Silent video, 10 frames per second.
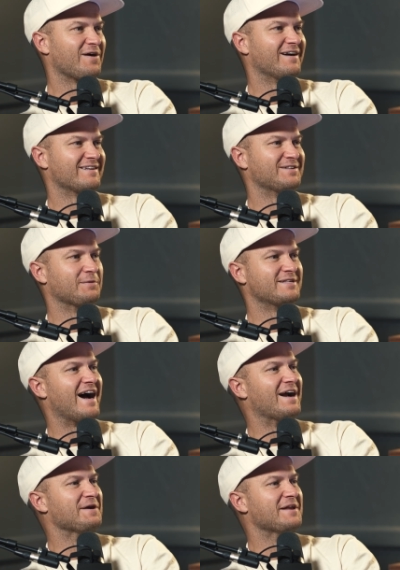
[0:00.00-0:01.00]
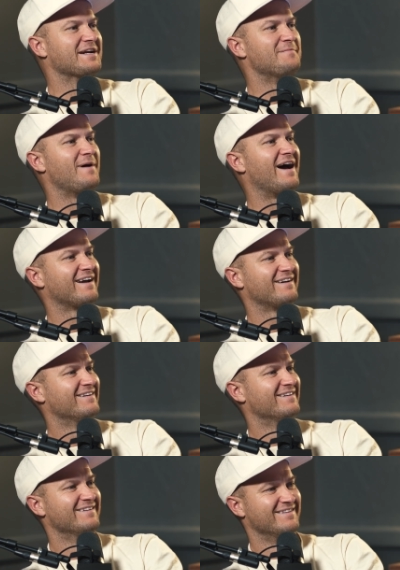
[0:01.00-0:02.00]
Gronk to retire and then come back.
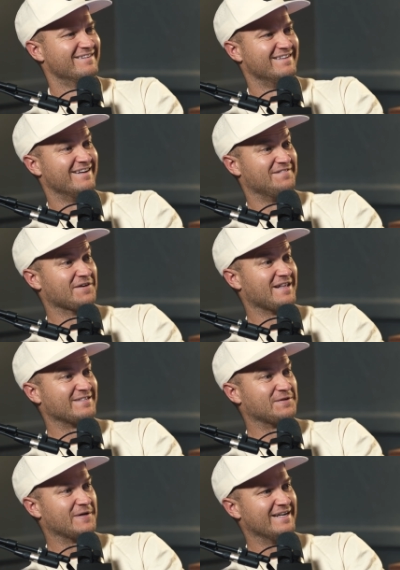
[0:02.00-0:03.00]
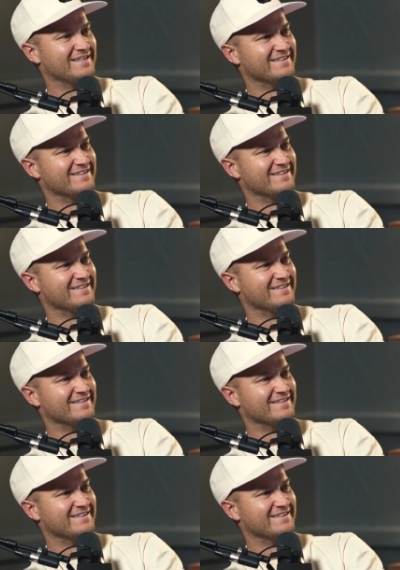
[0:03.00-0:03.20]
Have you heard that story?